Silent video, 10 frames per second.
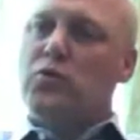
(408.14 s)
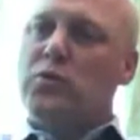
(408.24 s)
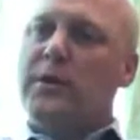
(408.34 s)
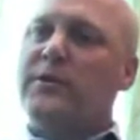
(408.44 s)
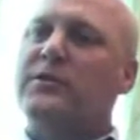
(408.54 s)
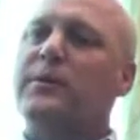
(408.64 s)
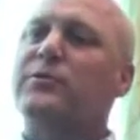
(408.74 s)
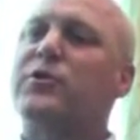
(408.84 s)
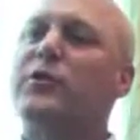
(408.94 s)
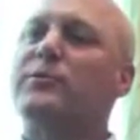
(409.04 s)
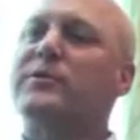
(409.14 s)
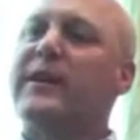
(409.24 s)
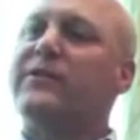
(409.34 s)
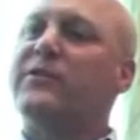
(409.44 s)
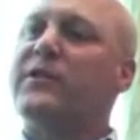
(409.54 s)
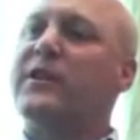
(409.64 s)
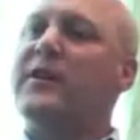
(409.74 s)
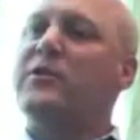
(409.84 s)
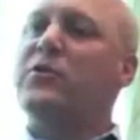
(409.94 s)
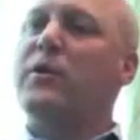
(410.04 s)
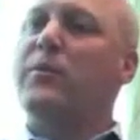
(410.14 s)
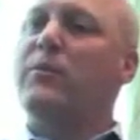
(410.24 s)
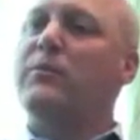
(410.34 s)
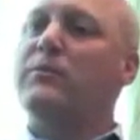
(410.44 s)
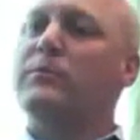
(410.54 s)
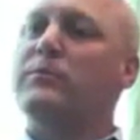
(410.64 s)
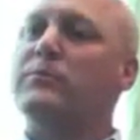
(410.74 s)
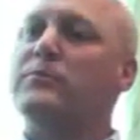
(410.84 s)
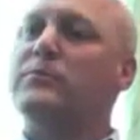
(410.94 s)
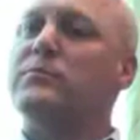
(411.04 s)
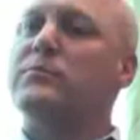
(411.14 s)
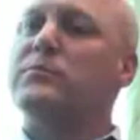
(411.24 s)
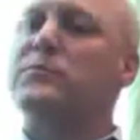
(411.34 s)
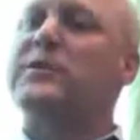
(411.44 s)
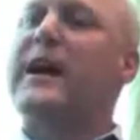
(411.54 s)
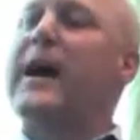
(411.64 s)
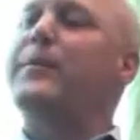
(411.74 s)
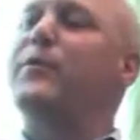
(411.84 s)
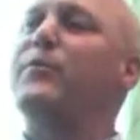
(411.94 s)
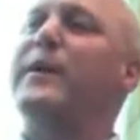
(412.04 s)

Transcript: there are some circumstances in your time of